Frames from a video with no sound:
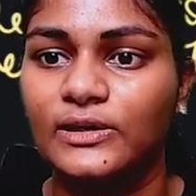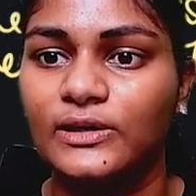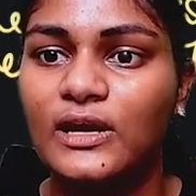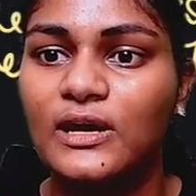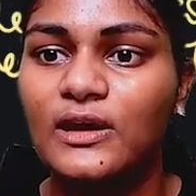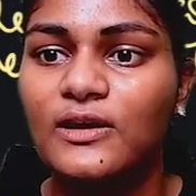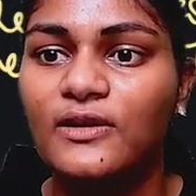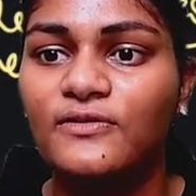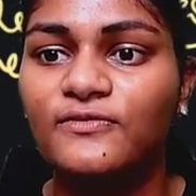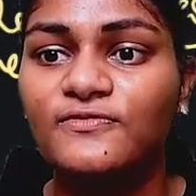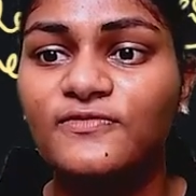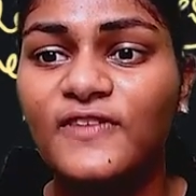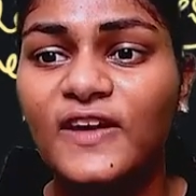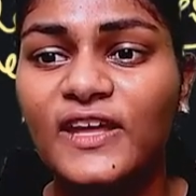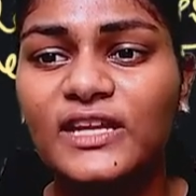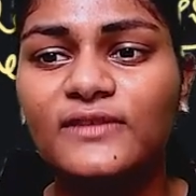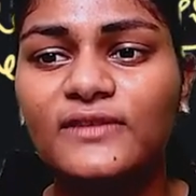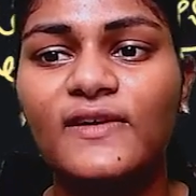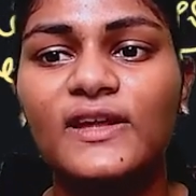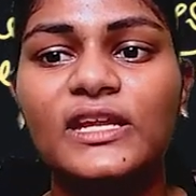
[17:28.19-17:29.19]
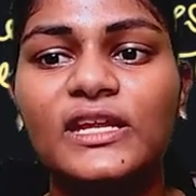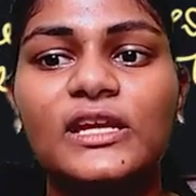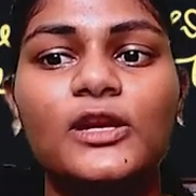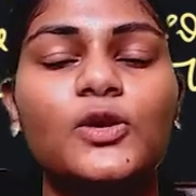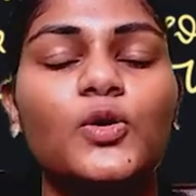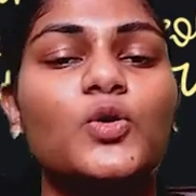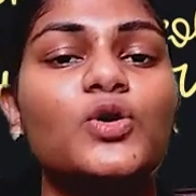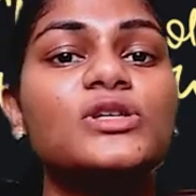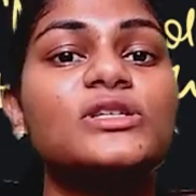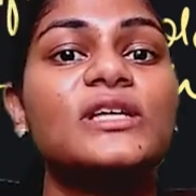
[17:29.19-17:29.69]
Very, very close
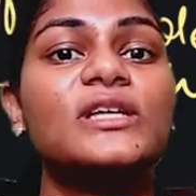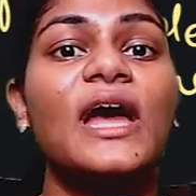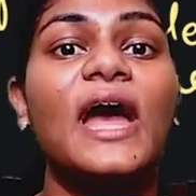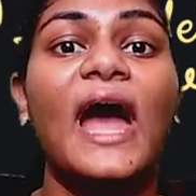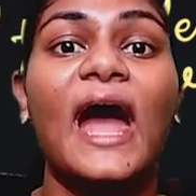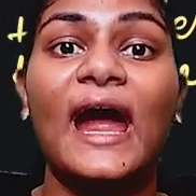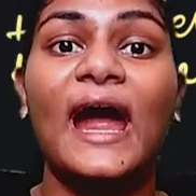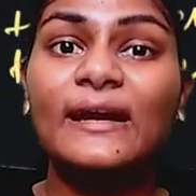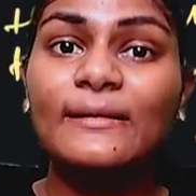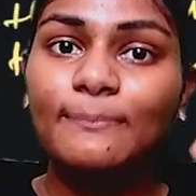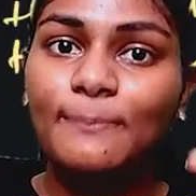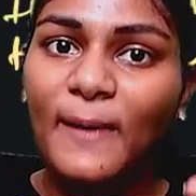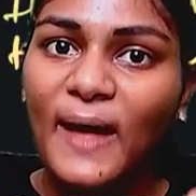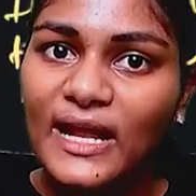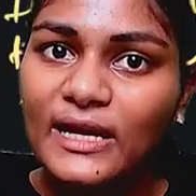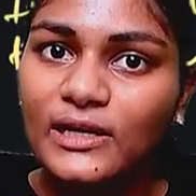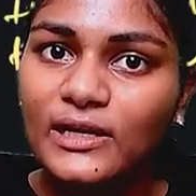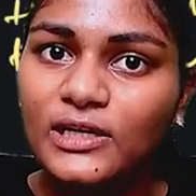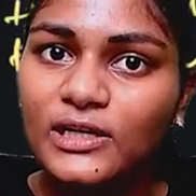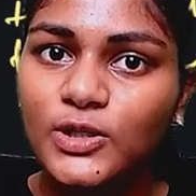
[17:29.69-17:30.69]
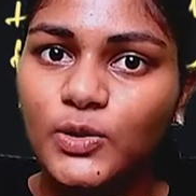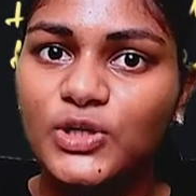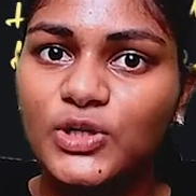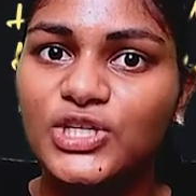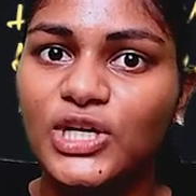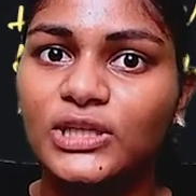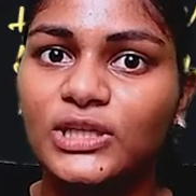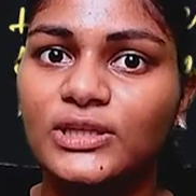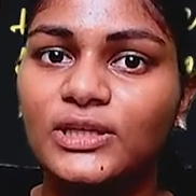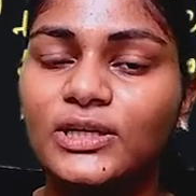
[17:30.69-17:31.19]
and parallel to each other.